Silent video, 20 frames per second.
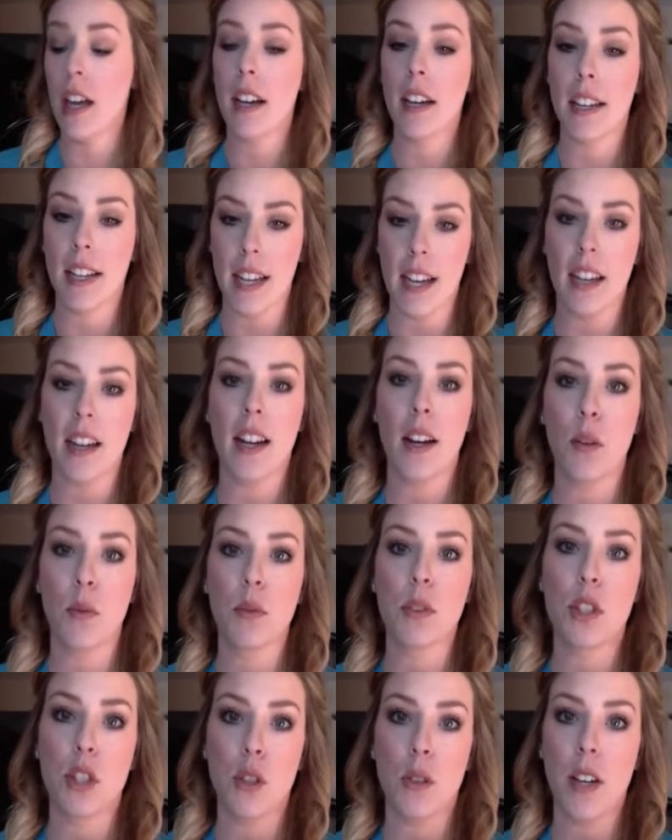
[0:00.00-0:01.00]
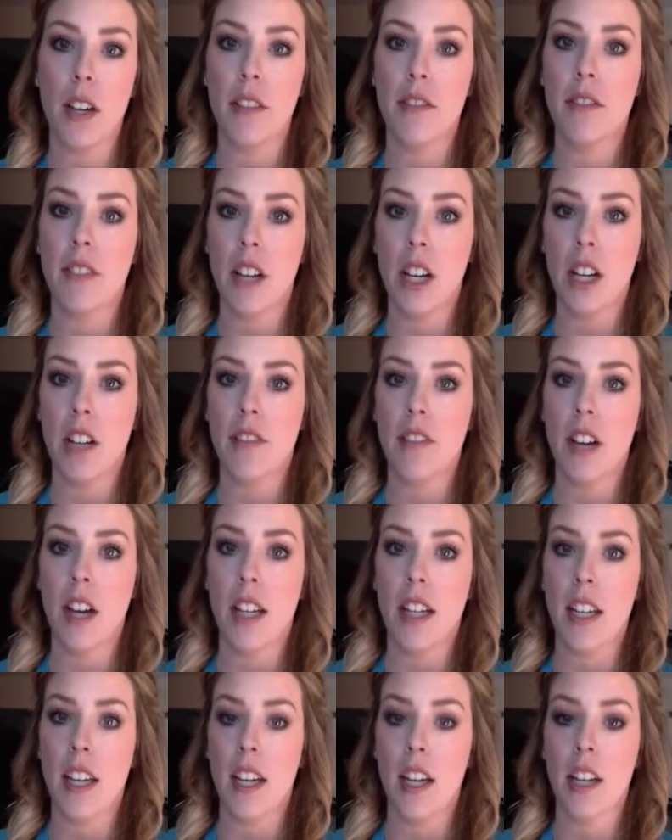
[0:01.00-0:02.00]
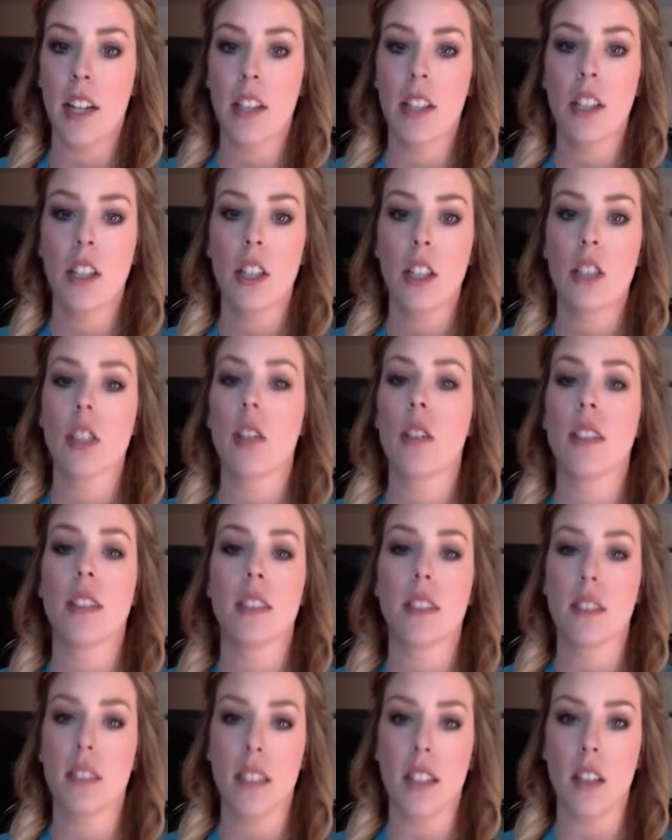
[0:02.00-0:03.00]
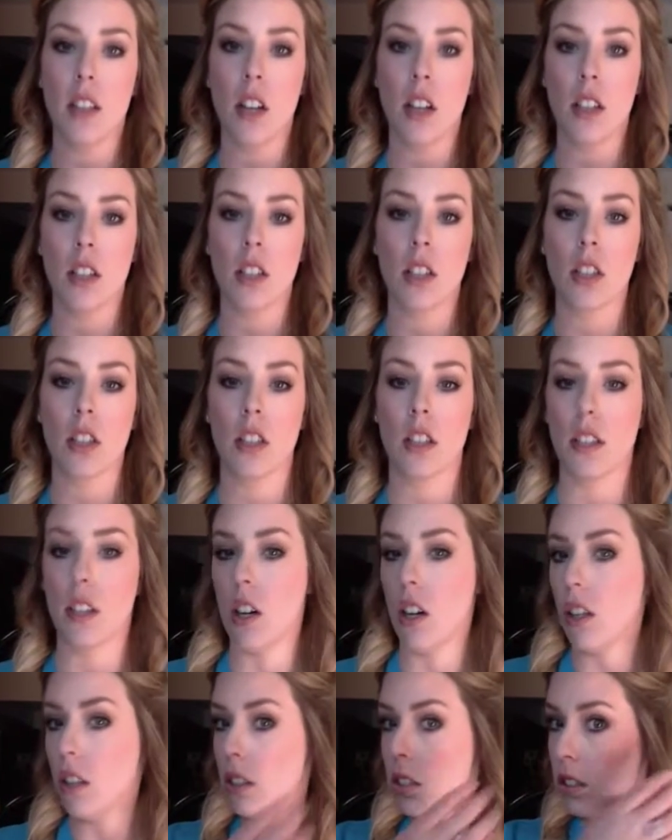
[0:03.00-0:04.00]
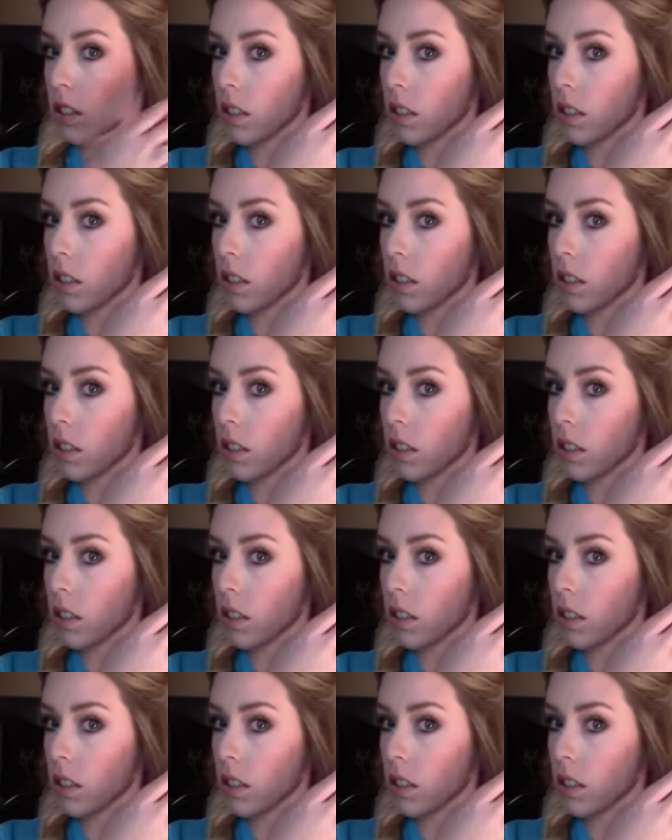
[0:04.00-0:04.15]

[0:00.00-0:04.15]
Again, I do have very fine hair, so it doesn't take long to curl at all.